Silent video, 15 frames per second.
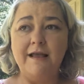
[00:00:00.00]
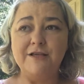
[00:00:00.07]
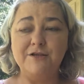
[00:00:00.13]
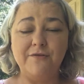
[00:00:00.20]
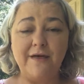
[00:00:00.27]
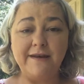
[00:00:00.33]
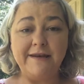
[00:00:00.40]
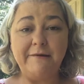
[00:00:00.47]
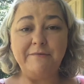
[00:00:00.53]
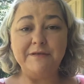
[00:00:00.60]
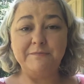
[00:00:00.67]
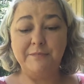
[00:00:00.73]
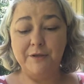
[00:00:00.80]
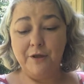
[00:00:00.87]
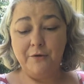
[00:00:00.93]
So that day
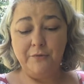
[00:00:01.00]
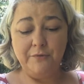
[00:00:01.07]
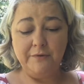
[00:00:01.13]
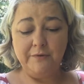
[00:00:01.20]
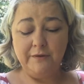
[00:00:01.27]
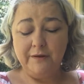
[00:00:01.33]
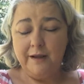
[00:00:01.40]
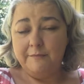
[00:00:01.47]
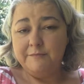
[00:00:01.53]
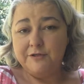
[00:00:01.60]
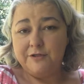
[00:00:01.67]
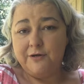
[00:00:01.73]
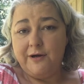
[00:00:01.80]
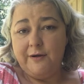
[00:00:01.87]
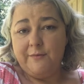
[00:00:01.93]
was blown. I'm
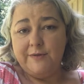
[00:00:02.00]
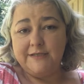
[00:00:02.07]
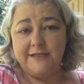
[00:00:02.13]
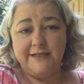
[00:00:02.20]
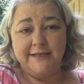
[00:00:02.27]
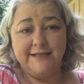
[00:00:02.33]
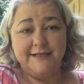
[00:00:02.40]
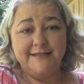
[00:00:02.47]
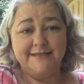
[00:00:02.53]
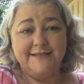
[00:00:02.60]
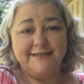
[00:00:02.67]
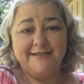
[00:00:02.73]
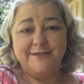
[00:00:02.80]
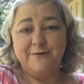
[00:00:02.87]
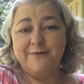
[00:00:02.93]
sure I wasn't in
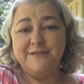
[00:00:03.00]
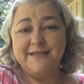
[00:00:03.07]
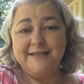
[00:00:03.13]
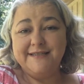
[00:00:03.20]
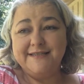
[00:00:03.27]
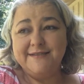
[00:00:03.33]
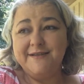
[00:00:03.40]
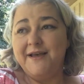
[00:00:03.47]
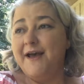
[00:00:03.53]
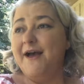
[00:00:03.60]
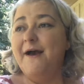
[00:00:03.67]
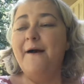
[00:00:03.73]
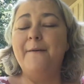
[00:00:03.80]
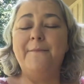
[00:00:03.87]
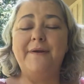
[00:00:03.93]
ketosis,
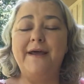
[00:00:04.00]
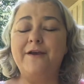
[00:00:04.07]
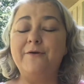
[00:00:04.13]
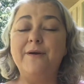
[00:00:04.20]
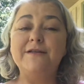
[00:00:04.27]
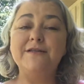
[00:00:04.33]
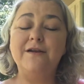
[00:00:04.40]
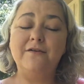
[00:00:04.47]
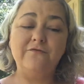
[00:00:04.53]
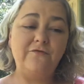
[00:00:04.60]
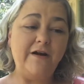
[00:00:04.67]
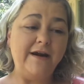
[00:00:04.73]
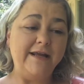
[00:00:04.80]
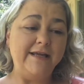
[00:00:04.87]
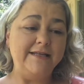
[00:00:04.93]
but I corrected on
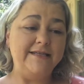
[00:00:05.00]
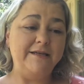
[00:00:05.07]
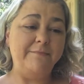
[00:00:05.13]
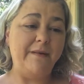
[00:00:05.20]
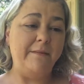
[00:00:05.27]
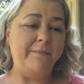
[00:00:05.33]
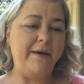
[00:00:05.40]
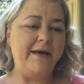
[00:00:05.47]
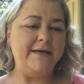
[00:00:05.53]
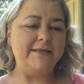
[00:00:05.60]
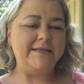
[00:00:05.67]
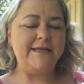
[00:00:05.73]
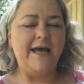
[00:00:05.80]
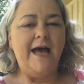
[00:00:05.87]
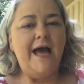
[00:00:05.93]
Friday and did my
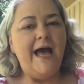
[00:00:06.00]
best.